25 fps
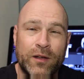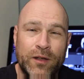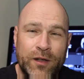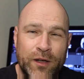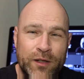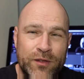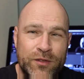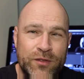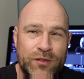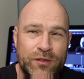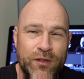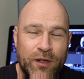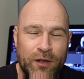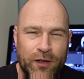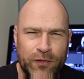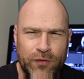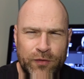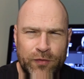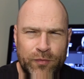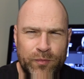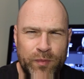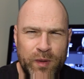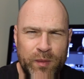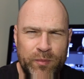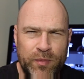guts. A lot
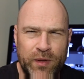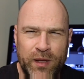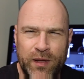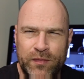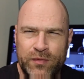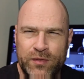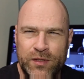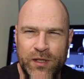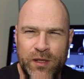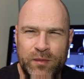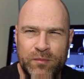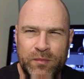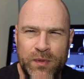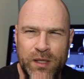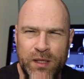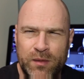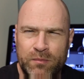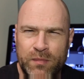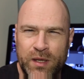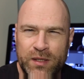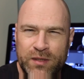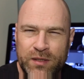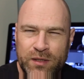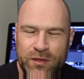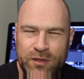of people have sent me
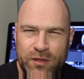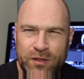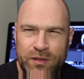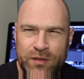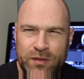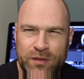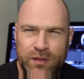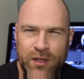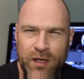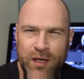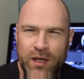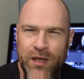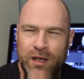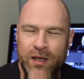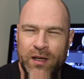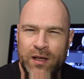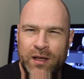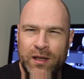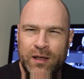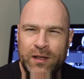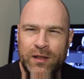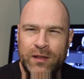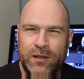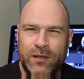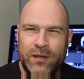messages
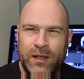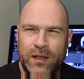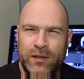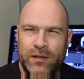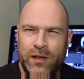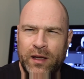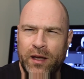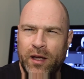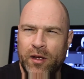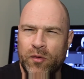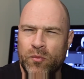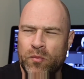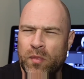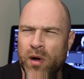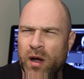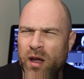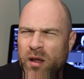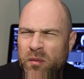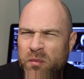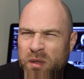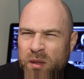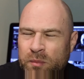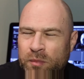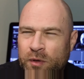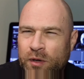that they
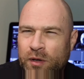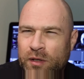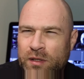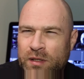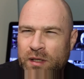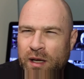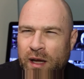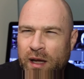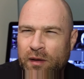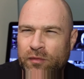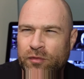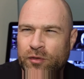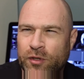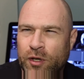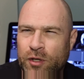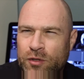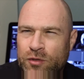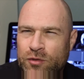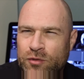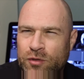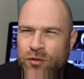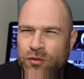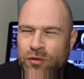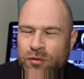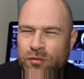admire me because I have
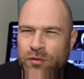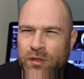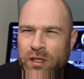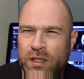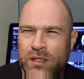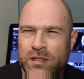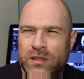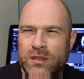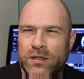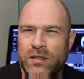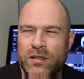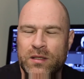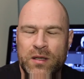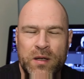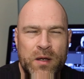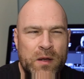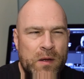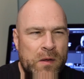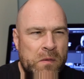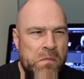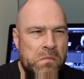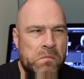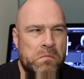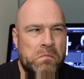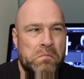guts to do this
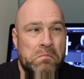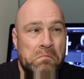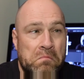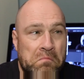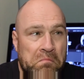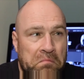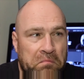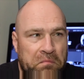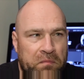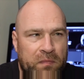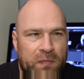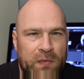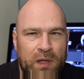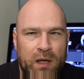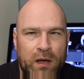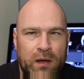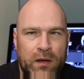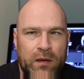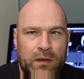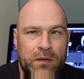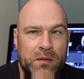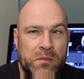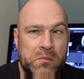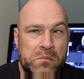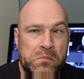
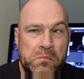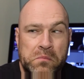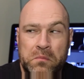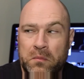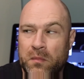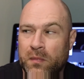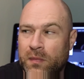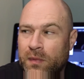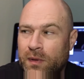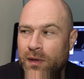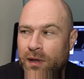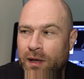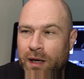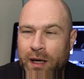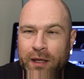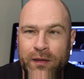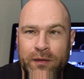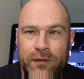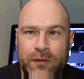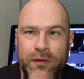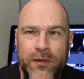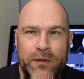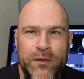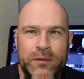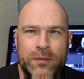um, I
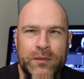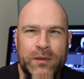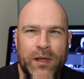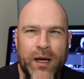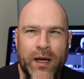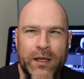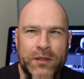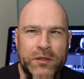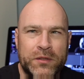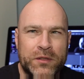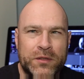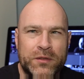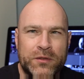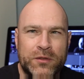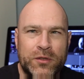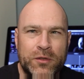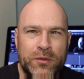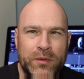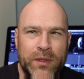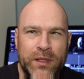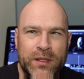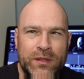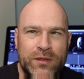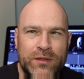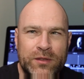don't know. I just
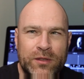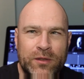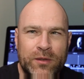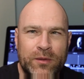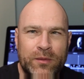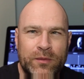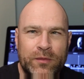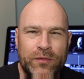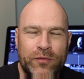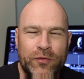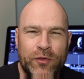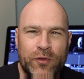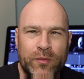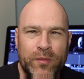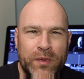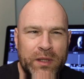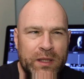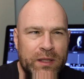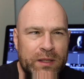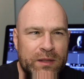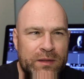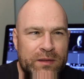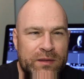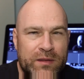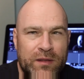do it. So for
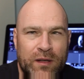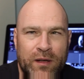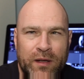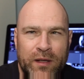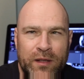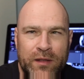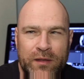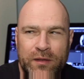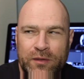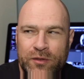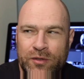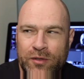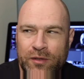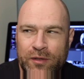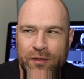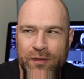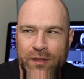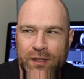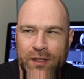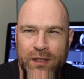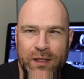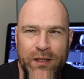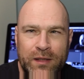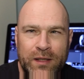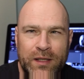me, it's like a
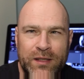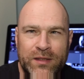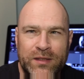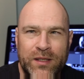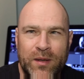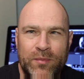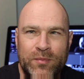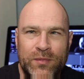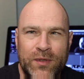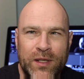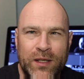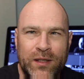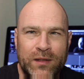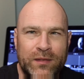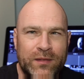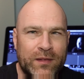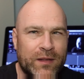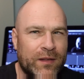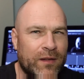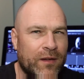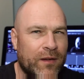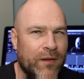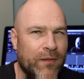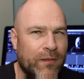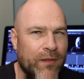journey and accepting
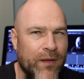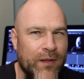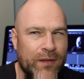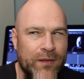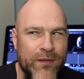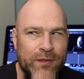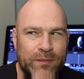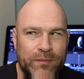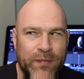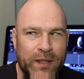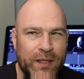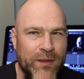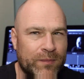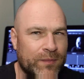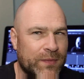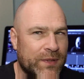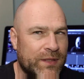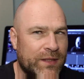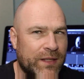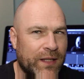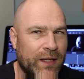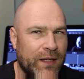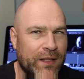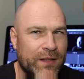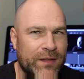that I will make
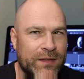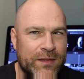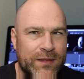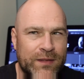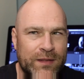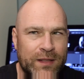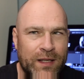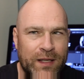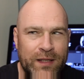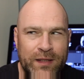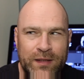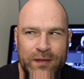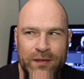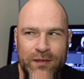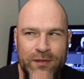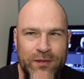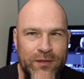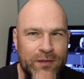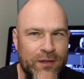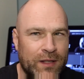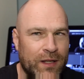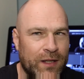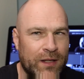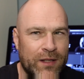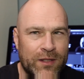mistakes
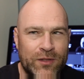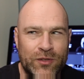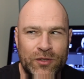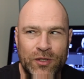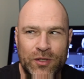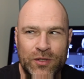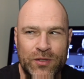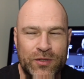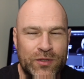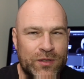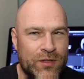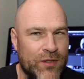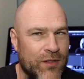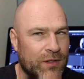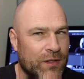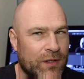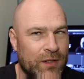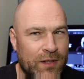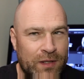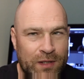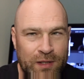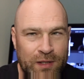and just